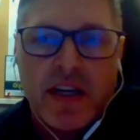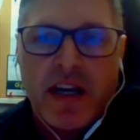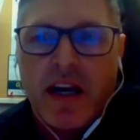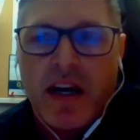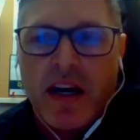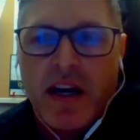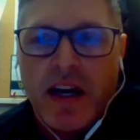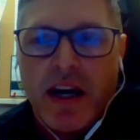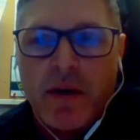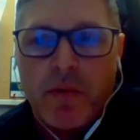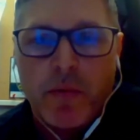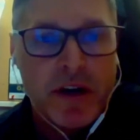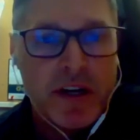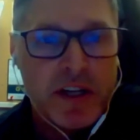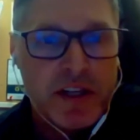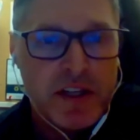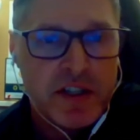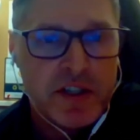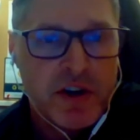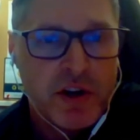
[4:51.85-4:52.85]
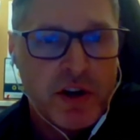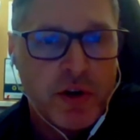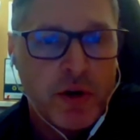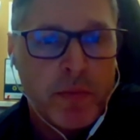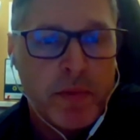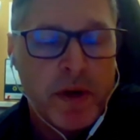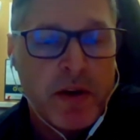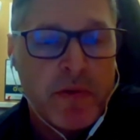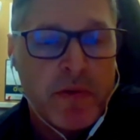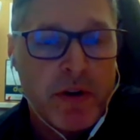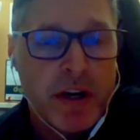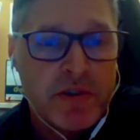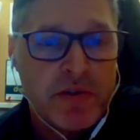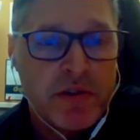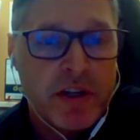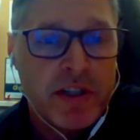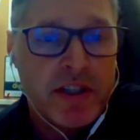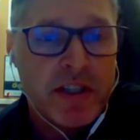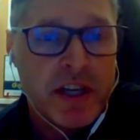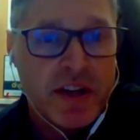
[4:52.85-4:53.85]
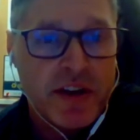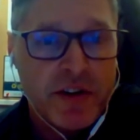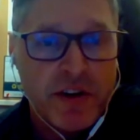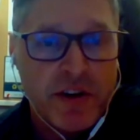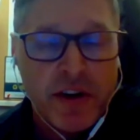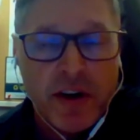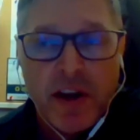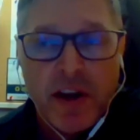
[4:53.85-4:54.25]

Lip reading: I wanted to start opening restaurants under